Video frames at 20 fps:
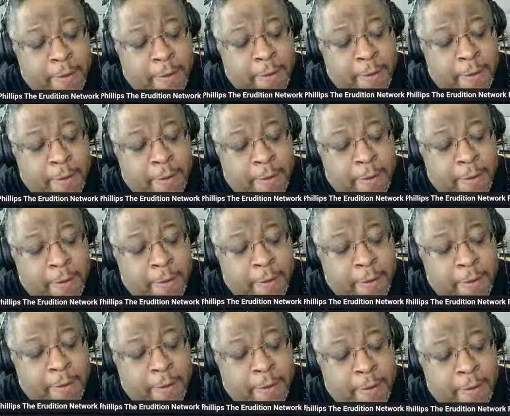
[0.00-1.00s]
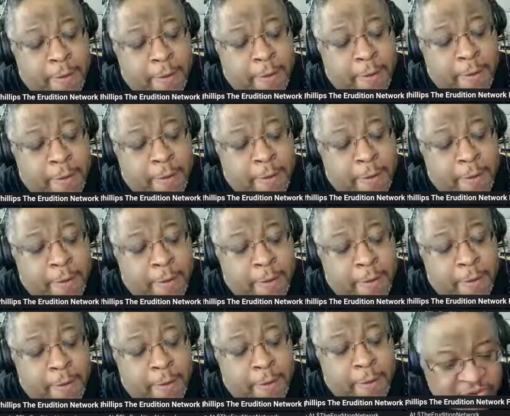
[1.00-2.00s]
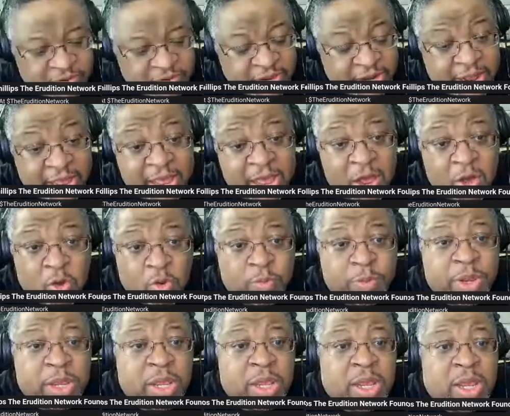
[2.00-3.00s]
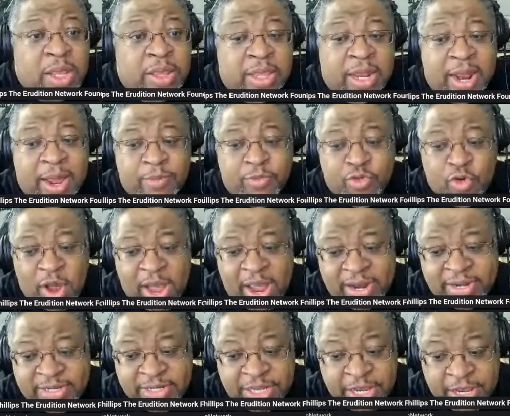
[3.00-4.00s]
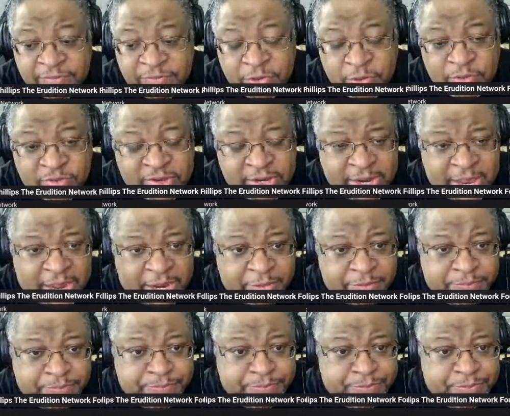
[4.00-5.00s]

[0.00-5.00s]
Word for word: but it doesn't take away from the message that i hope that i'm trying to give you tonight